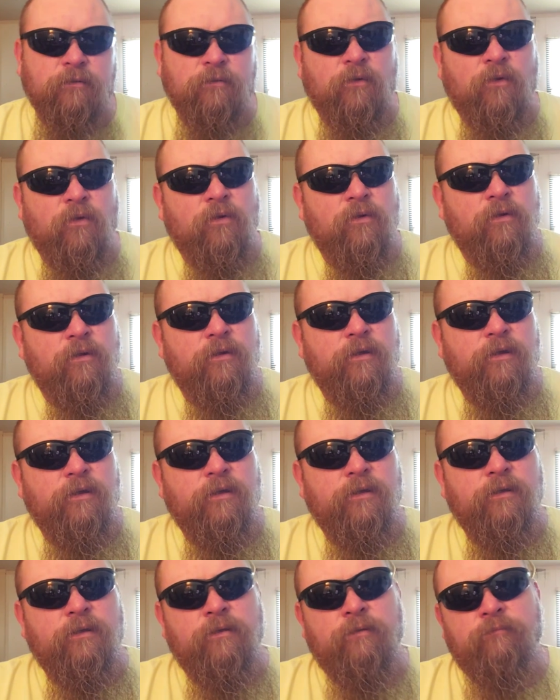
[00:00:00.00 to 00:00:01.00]
and
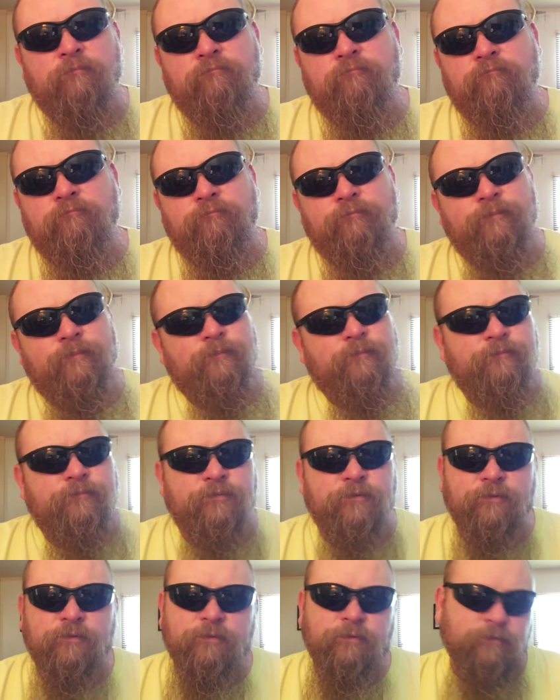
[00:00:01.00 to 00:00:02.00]
Hornady and,
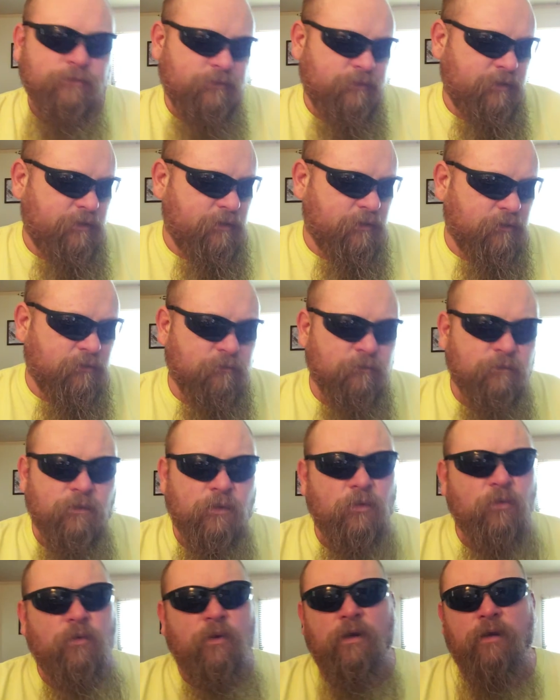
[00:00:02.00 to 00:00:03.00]
you know,
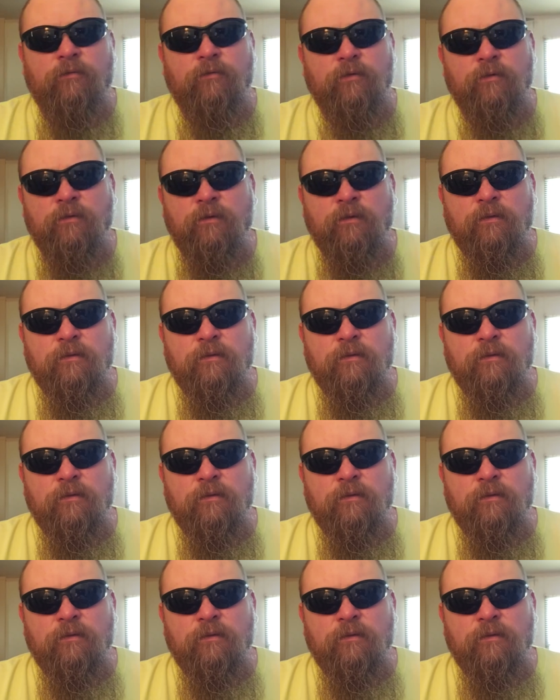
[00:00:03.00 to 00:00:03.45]
whoever.